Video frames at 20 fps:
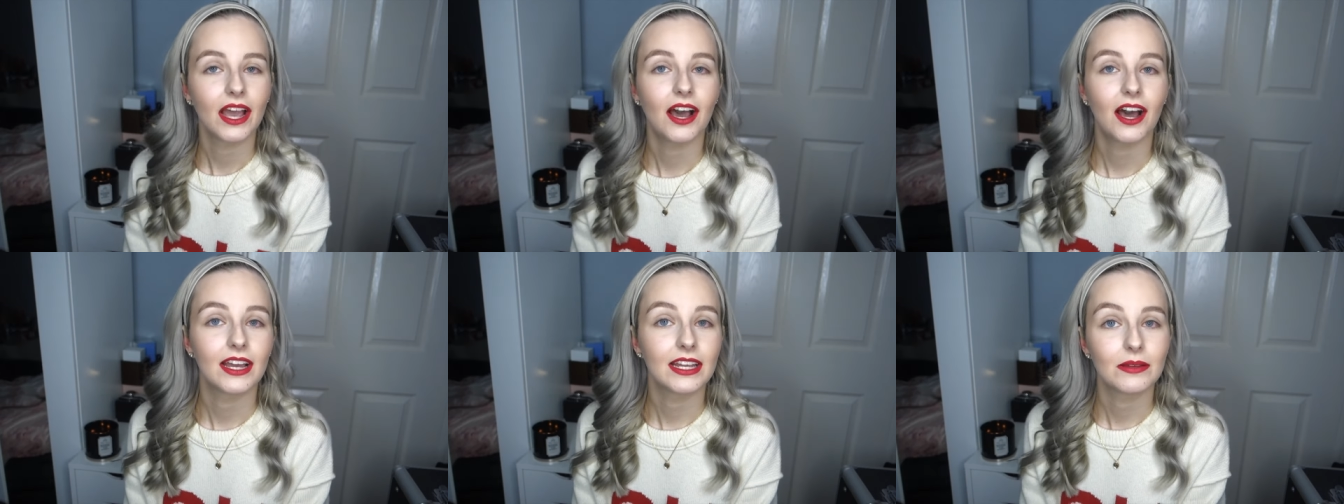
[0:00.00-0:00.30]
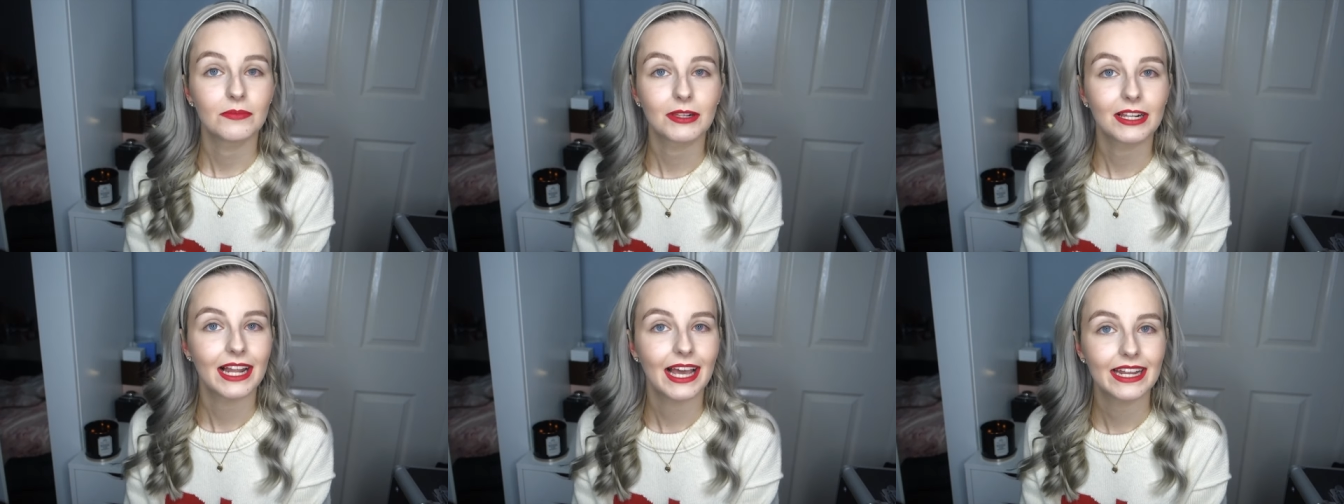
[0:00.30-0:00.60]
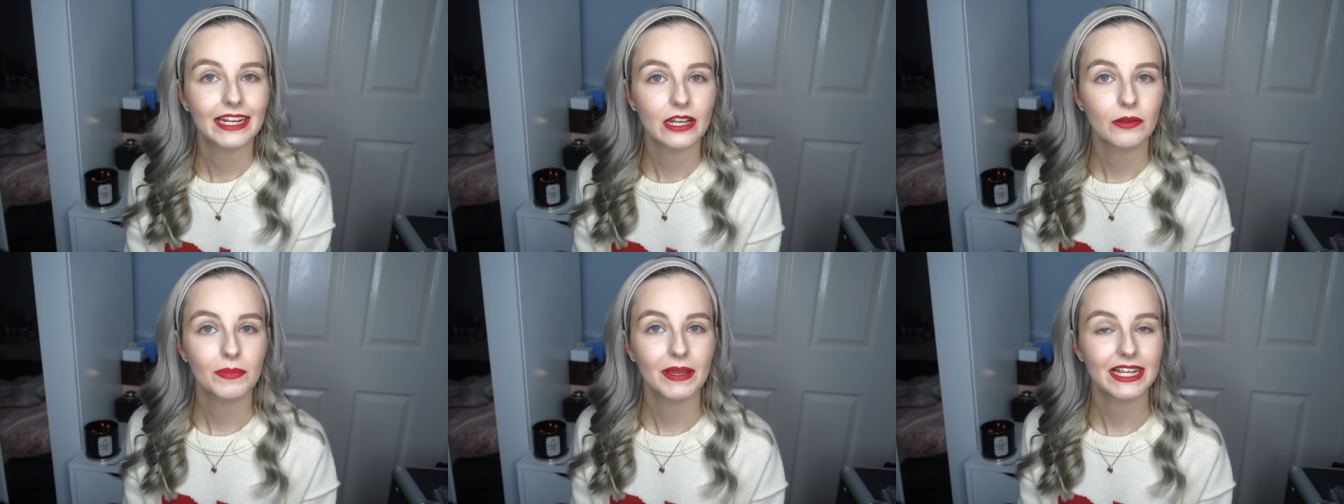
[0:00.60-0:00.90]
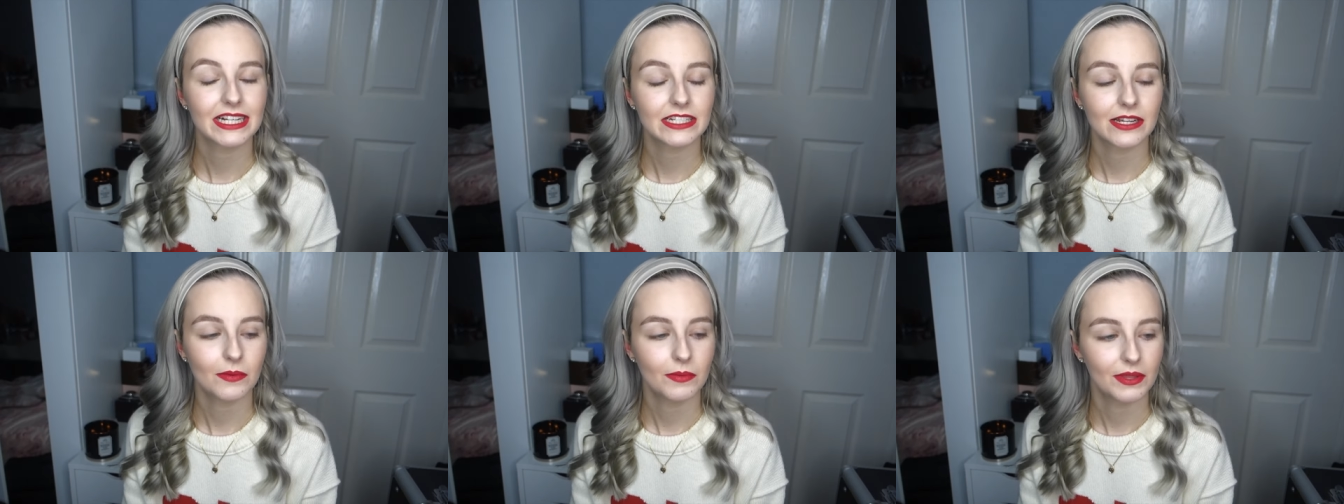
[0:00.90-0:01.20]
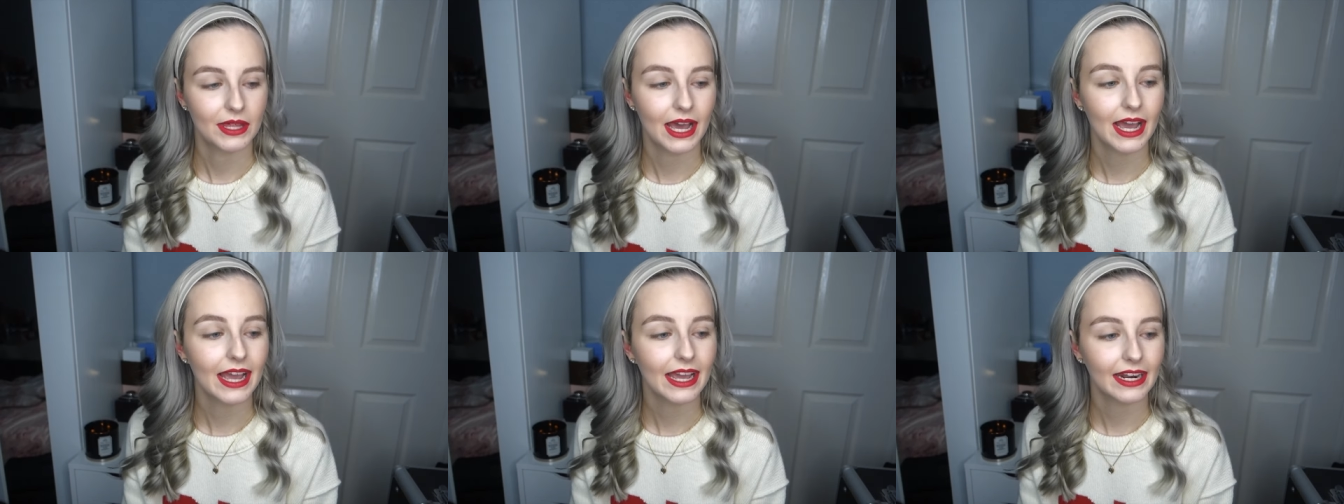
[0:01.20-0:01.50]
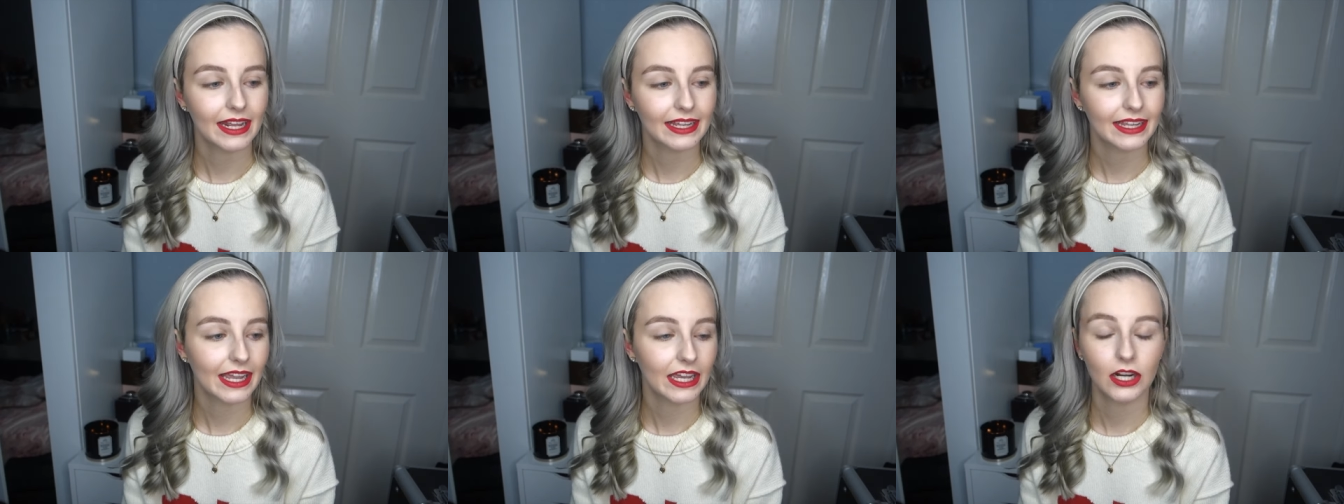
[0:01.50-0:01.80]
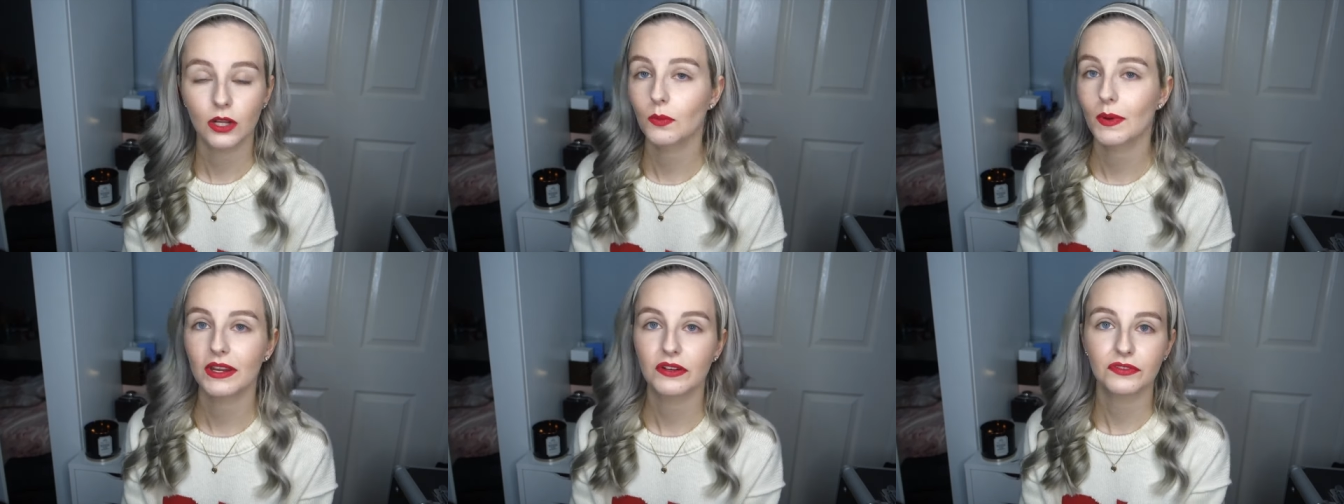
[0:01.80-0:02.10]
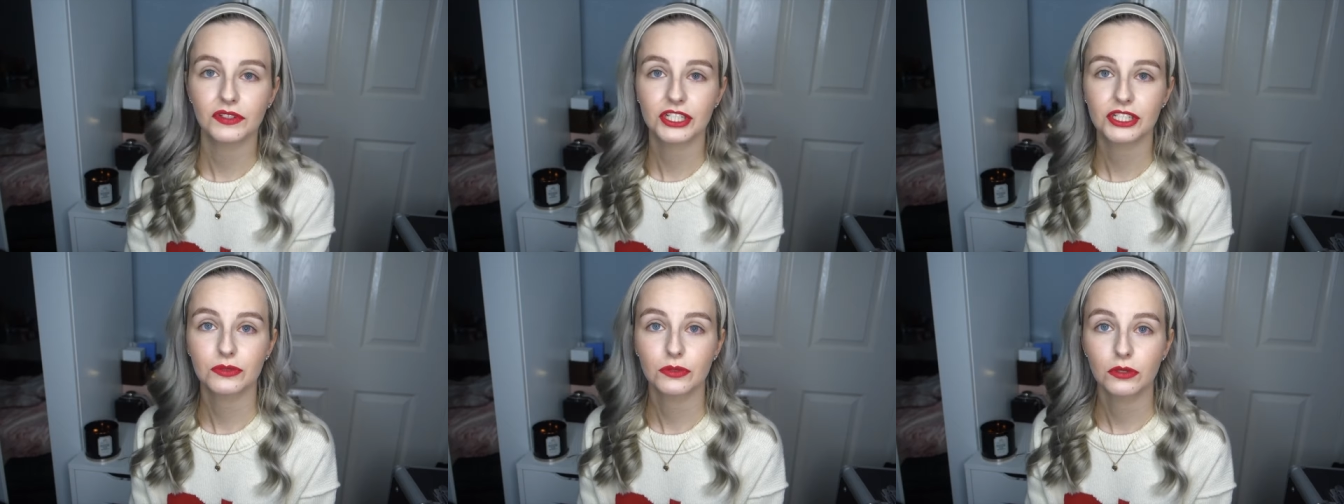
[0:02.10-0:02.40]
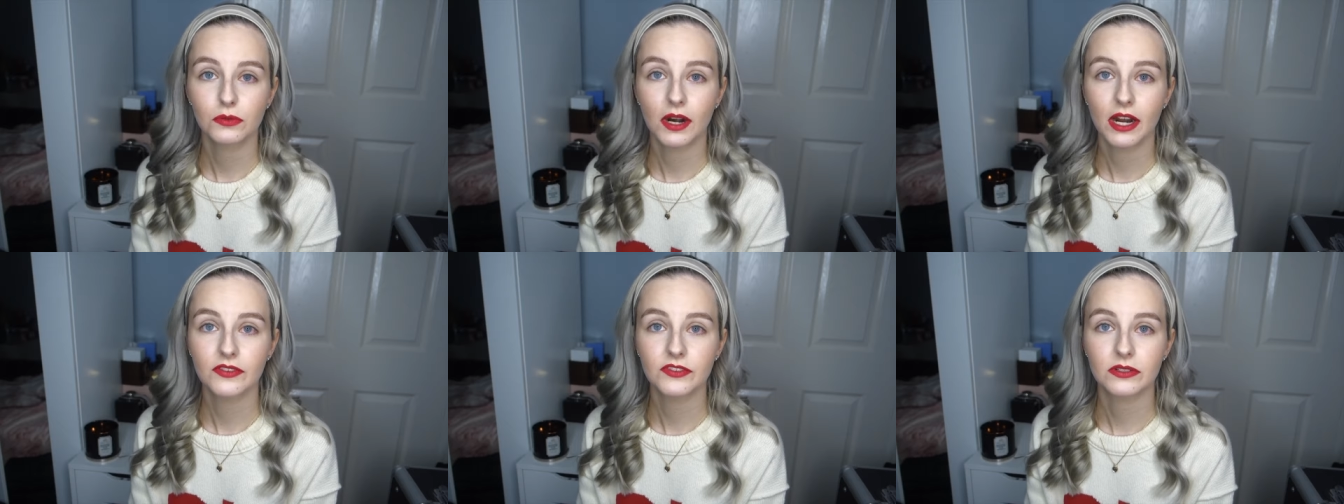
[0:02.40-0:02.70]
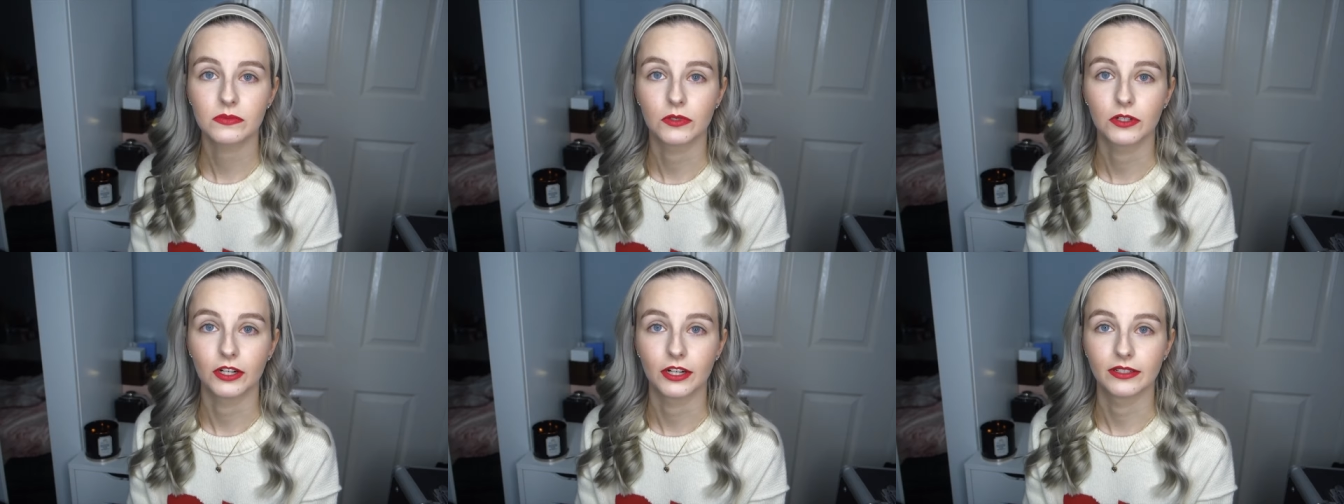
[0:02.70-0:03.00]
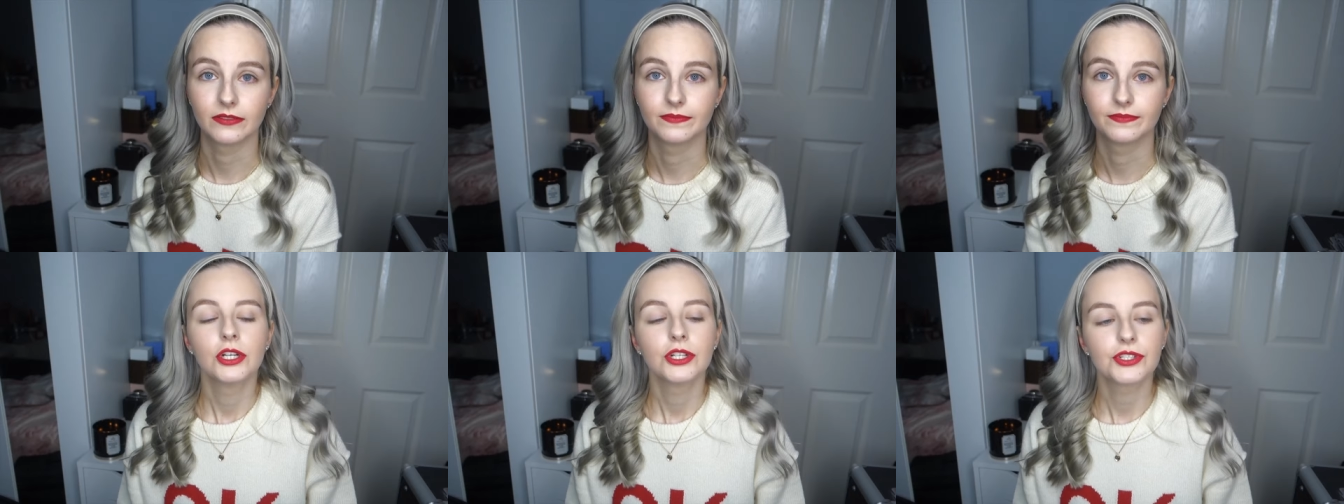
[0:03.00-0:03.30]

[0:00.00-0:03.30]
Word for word: I am glad I picked up that and I cannot wait for it to arrive tomorrow.